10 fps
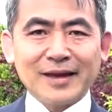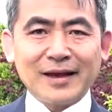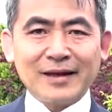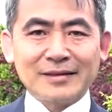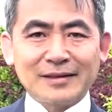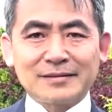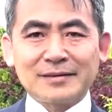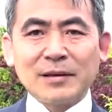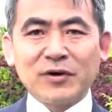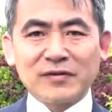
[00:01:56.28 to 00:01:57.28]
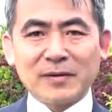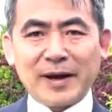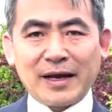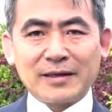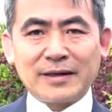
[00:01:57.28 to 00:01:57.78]
And some of the
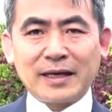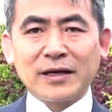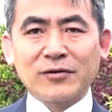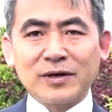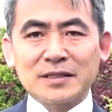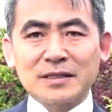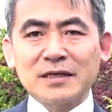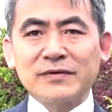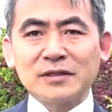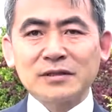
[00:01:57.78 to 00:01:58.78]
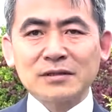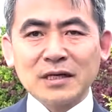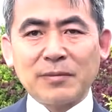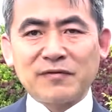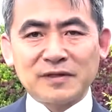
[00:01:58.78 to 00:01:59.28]
bank, they increase even a
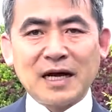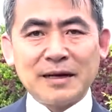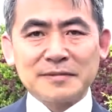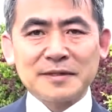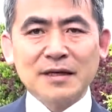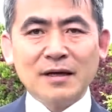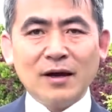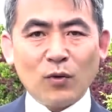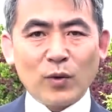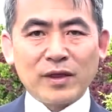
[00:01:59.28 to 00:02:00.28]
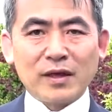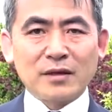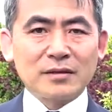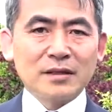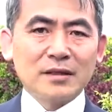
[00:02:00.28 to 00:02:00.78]
couple of times
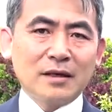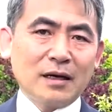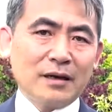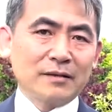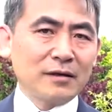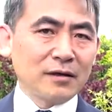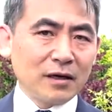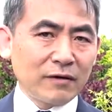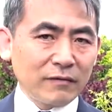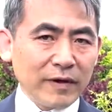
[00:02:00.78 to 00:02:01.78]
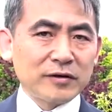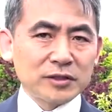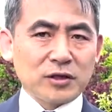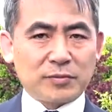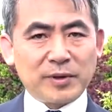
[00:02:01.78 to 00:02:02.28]
within a very
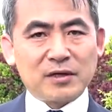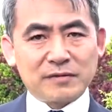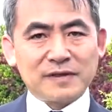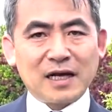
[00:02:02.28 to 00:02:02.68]
short period of